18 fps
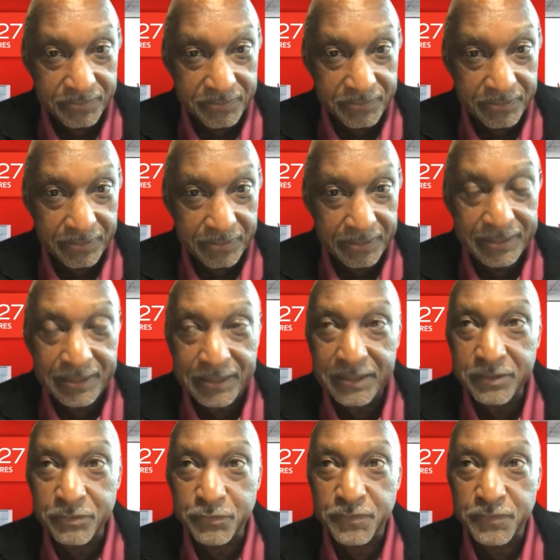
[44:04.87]
You're going to get
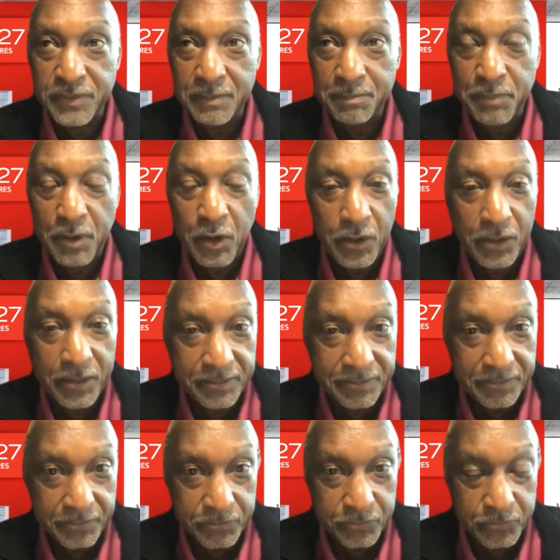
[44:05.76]
it from
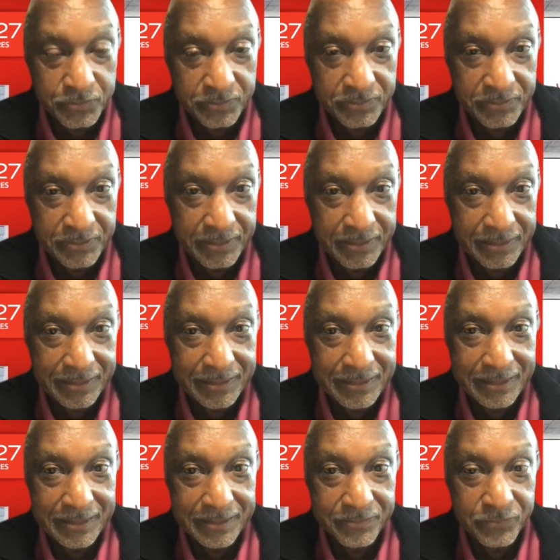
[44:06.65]
partners. You're going to
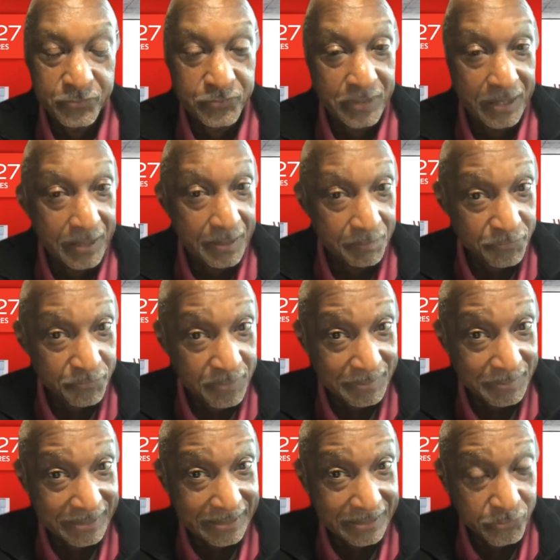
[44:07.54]
get it some
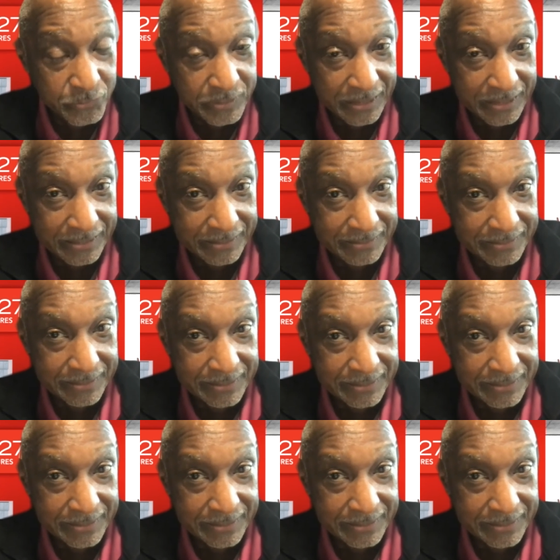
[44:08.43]
from the inside.